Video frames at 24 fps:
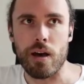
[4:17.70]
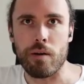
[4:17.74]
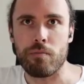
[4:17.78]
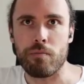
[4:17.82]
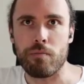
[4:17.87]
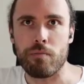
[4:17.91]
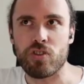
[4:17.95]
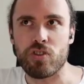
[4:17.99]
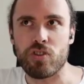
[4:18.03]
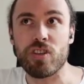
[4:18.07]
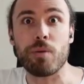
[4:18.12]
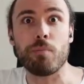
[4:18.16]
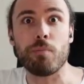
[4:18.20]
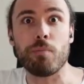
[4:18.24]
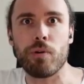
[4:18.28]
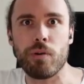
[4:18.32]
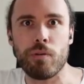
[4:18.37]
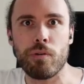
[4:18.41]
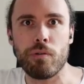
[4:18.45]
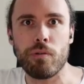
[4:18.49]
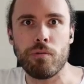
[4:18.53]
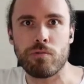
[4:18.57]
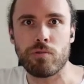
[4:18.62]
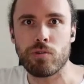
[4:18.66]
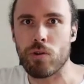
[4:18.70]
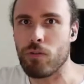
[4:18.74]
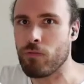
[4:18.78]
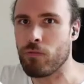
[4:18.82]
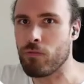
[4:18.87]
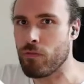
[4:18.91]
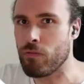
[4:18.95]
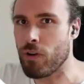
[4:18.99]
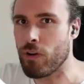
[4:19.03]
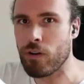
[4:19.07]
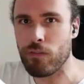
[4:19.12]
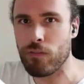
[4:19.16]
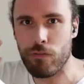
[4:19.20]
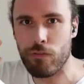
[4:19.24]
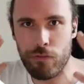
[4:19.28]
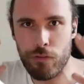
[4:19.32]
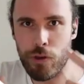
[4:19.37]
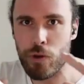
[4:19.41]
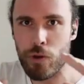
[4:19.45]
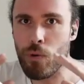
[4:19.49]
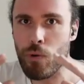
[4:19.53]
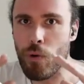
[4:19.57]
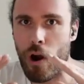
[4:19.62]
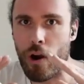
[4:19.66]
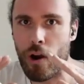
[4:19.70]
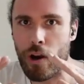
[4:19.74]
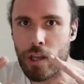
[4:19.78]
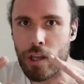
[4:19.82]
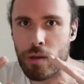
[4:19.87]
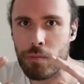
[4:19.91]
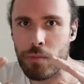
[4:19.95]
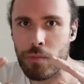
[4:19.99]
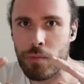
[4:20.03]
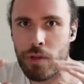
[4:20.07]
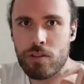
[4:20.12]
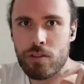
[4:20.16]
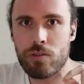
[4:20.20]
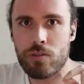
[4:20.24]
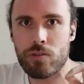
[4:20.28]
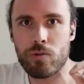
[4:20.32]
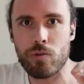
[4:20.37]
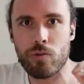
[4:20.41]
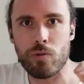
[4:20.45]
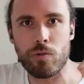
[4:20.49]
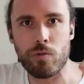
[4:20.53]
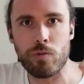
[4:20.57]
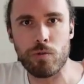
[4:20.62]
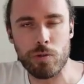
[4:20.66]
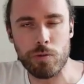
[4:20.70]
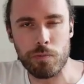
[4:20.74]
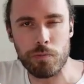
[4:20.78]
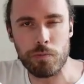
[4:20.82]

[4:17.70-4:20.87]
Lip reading: simple, so very few arguments, to